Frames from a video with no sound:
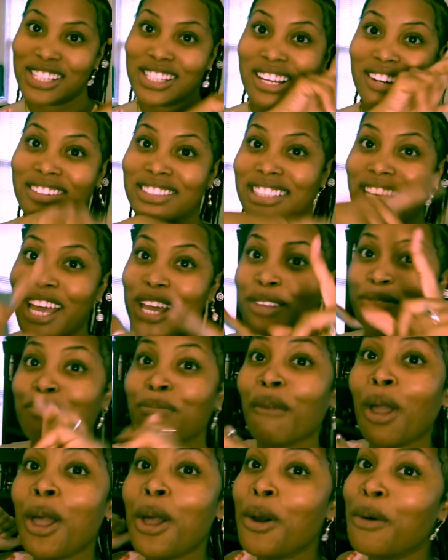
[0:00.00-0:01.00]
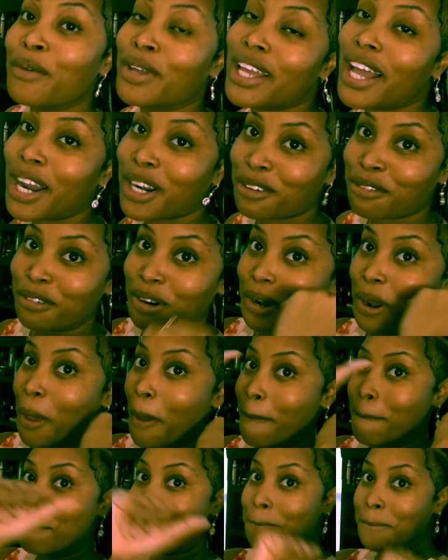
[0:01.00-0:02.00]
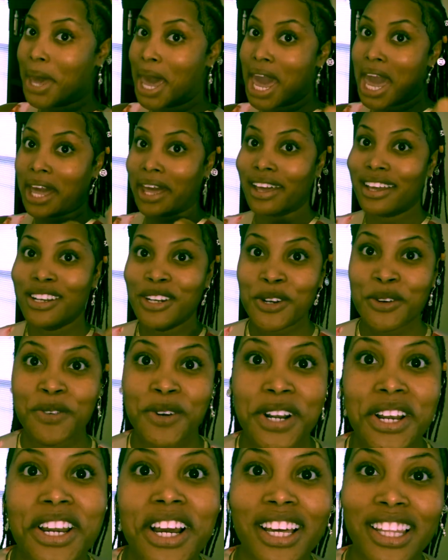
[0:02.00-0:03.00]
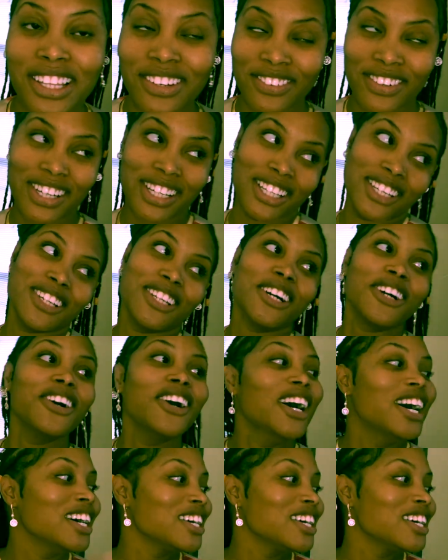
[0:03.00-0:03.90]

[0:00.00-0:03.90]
So I was like, we gotta run it back and do another one, you know?